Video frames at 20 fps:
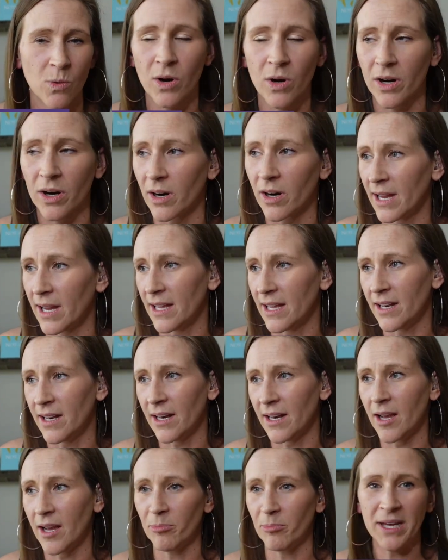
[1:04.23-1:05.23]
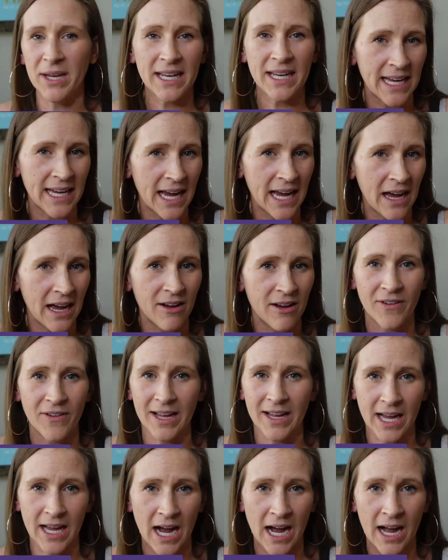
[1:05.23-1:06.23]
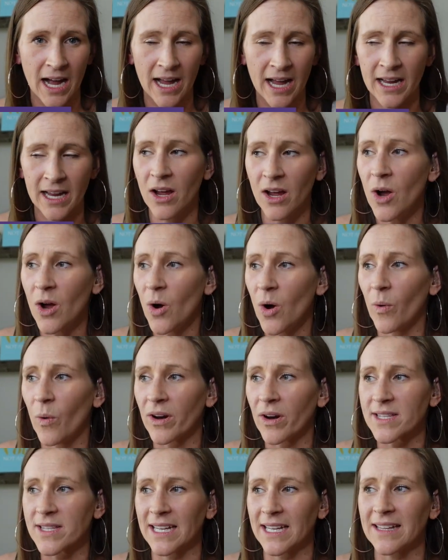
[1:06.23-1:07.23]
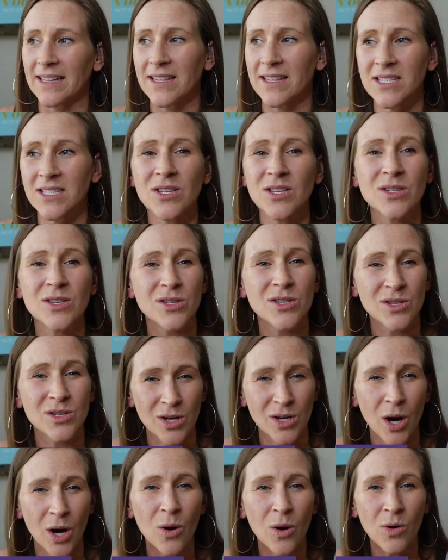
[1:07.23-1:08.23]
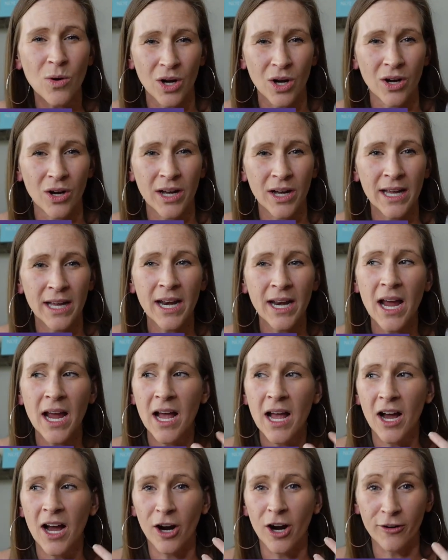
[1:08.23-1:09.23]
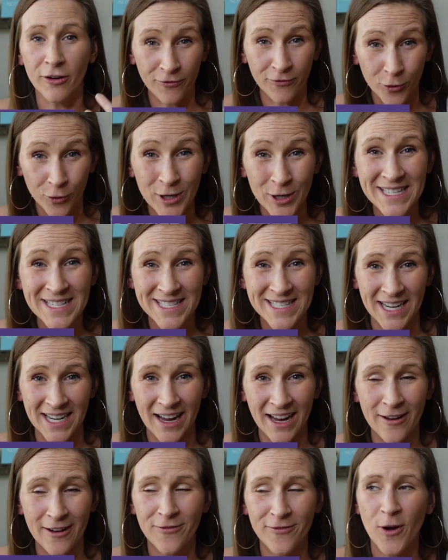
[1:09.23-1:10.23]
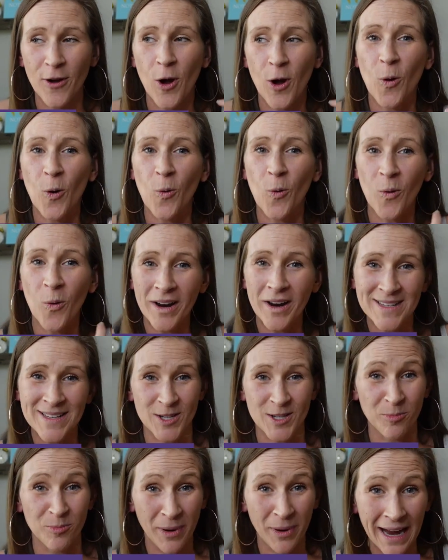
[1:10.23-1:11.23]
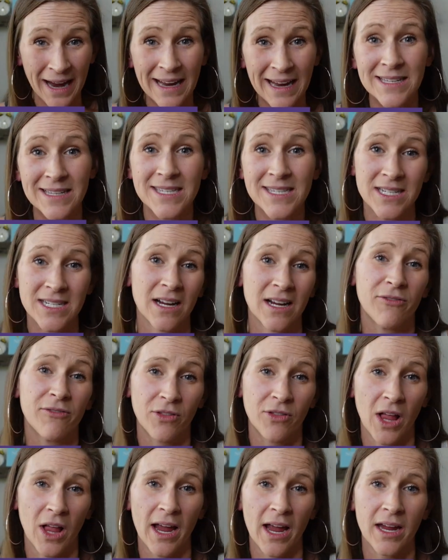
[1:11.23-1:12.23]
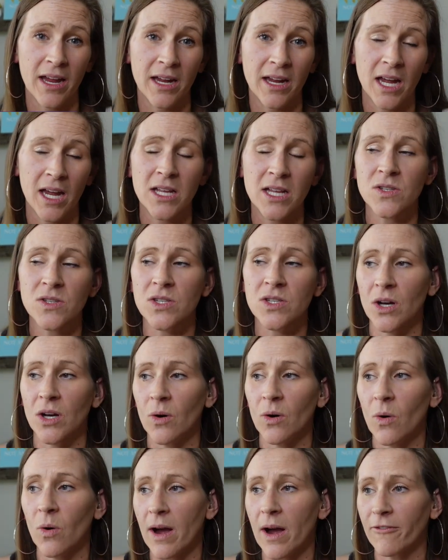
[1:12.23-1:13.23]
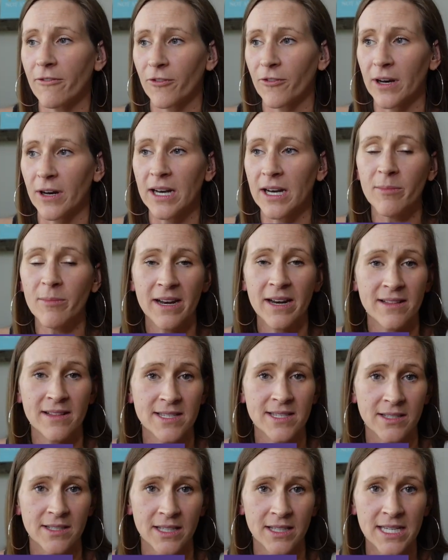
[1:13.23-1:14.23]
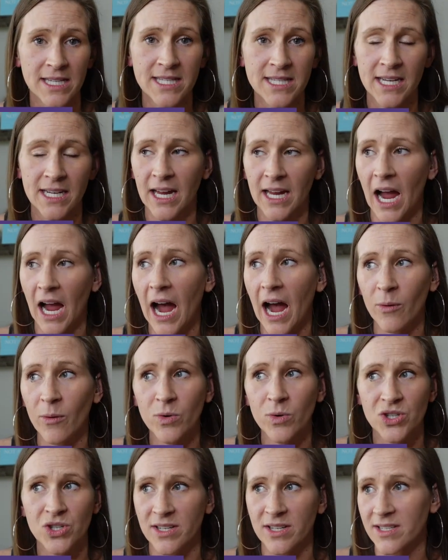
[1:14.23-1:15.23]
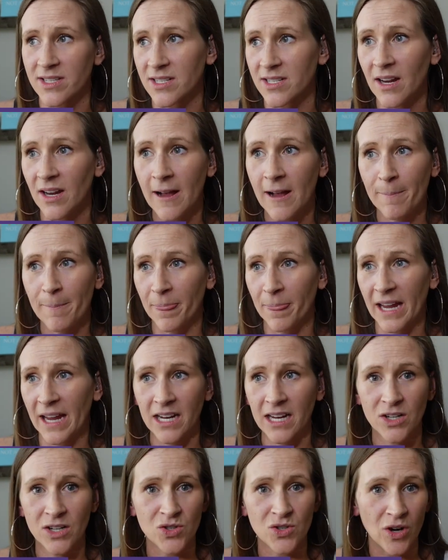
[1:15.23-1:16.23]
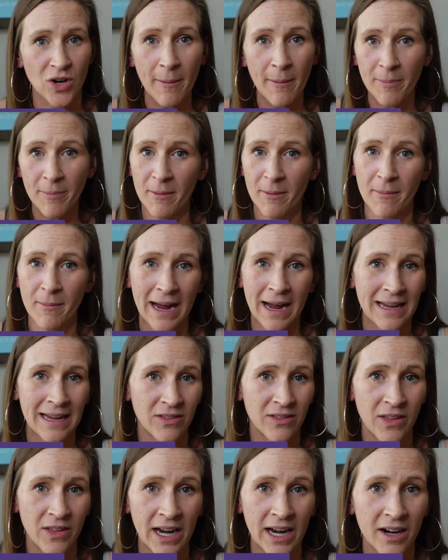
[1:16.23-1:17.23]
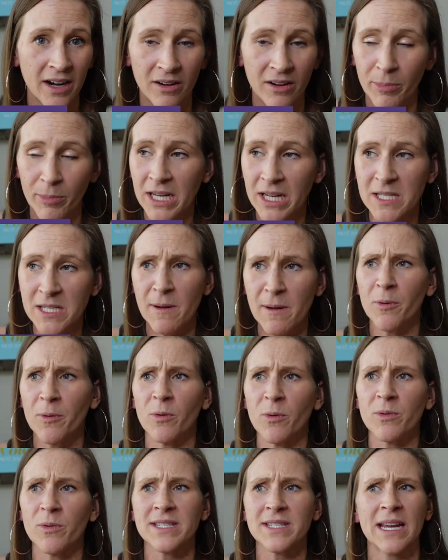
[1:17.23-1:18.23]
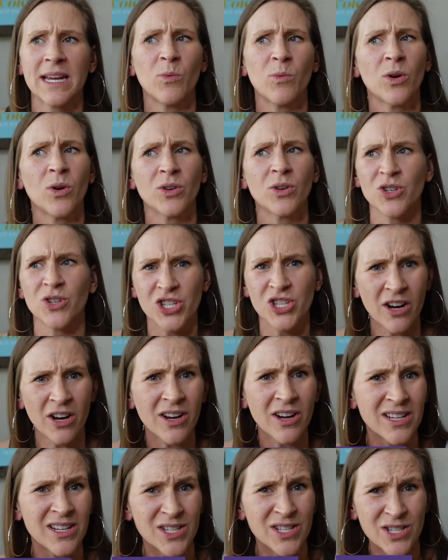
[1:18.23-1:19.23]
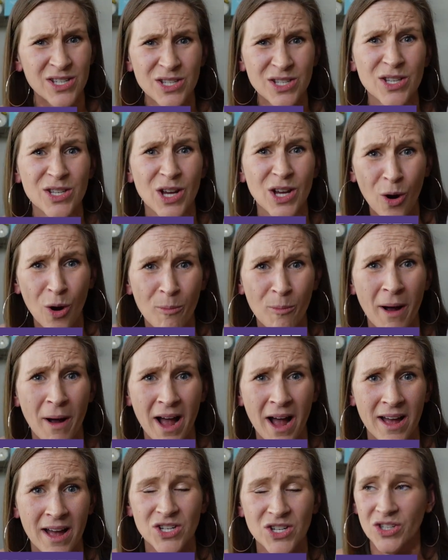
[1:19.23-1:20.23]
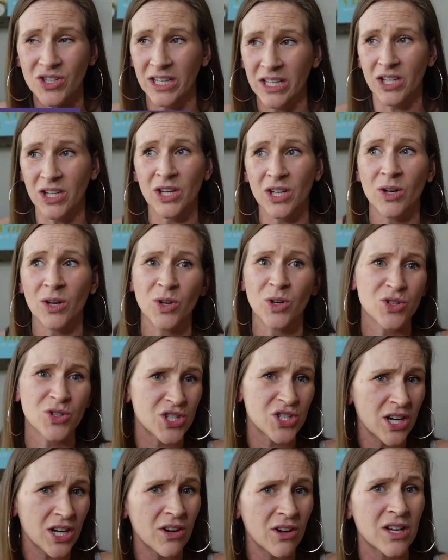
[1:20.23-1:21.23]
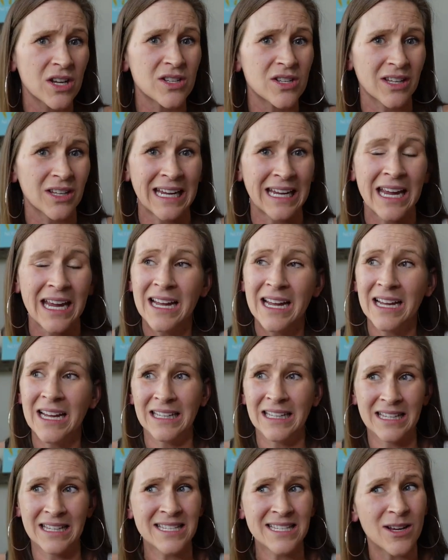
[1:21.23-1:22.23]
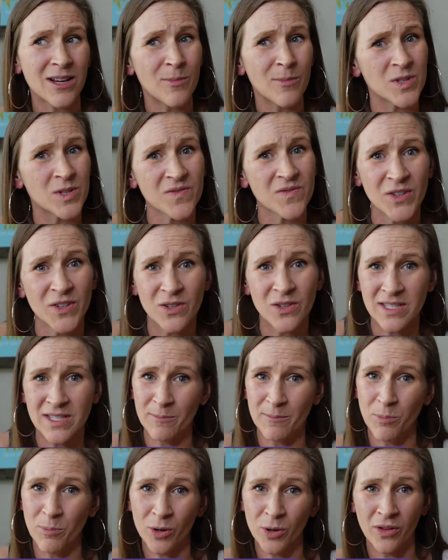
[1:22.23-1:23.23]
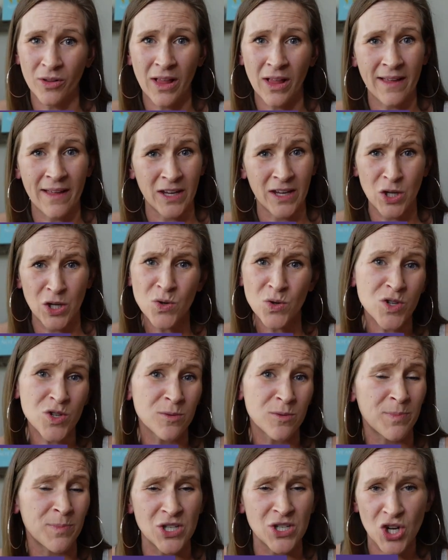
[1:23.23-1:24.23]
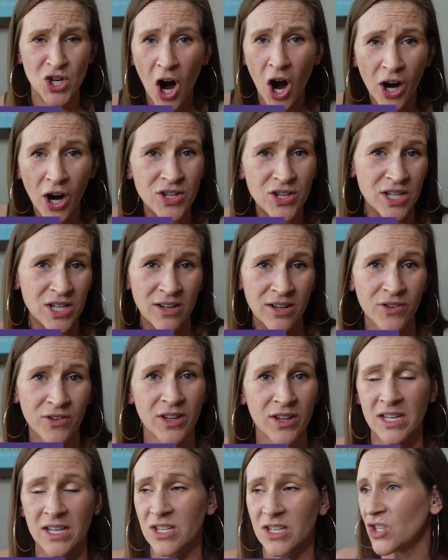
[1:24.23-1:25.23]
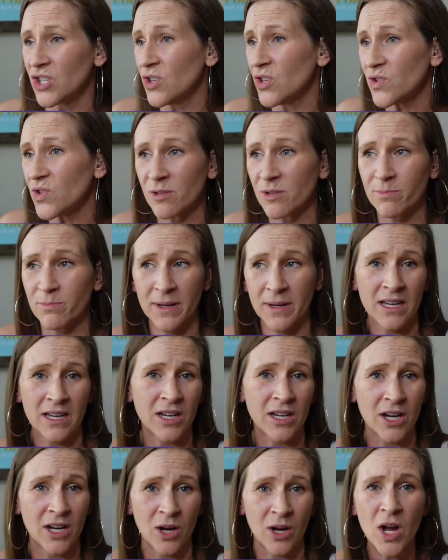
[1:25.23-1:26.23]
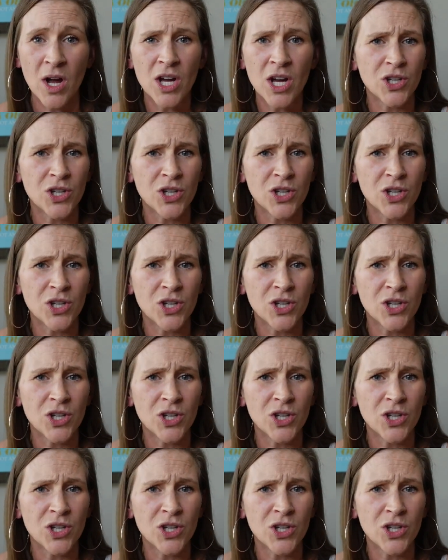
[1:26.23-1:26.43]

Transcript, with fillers: or in a PDF, a guide, where it's like, this is so good, her free stuff what is our paid stuff like? And so mm. for anybody that's listening, I would just like drop the mic there because people will say, "Well, you're sharing so much. Like, you know, you're sharing like this almost feels like borderline like you should be charging for this. You should be, you know,